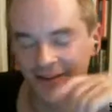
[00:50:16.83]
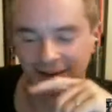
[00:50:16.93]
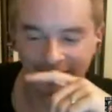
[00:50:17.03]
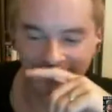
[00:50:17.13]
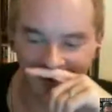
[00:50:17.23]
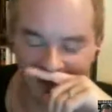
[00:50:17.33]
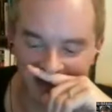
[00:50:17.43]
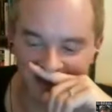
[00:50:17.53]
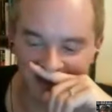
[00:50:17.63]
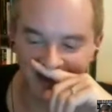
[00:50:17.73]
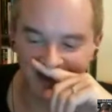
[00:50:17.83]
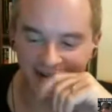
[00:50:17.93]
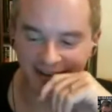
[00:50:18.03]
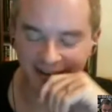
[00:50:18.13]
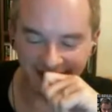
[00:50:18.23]
I
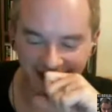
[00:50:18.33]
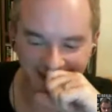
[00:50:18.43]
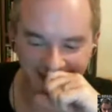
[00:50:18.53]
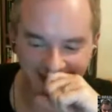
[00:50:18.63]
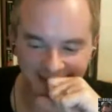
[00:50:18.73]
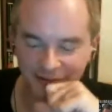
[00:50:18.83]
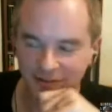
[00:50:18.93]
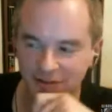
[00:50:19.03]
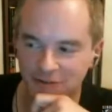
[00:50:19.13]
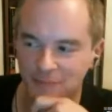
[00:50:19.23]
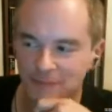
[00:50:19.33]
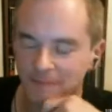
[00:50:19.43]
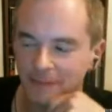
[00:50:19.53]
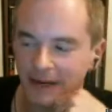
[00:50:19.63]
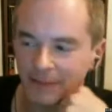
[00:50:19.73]
mean, I think there's
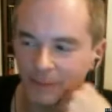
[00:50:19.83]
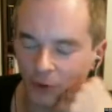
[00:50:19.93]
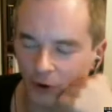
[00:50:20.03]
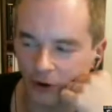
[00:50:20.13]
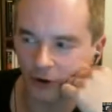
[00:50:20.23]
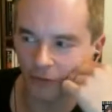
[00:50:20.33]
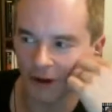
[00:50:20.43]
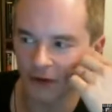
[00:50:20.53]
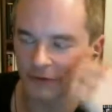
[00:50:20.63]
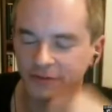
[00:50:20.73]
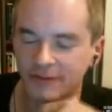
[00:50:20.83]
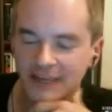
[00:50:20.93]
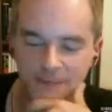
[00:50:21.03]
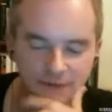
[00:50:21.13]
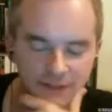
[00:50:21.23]
many more routes of escape
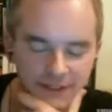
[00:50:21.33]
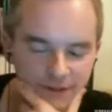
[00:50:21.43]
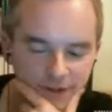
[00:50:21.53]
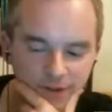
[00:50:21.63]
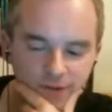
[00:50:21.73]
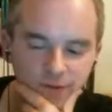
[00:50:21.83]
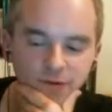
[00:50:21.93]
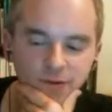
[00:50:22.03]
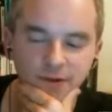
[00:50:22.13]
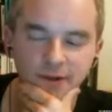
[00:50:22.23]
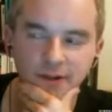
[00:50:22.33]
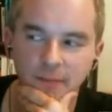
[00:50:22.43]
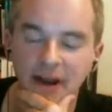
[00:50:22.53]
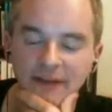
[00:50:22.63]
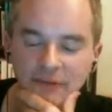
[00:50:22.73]
in the
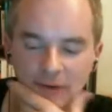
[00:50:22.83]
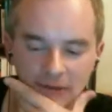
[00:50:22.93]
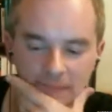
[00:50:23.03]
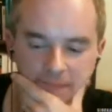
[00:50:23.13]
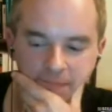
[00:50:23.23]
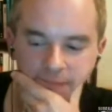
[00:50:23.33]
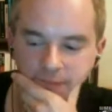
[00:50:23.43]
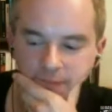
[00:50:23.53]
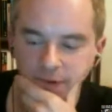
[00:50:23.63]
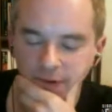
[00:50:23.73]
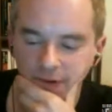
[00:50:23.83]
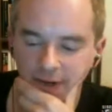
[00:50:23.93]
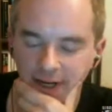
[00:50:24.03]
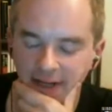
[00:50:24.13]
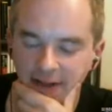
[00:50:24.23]
private realm, right?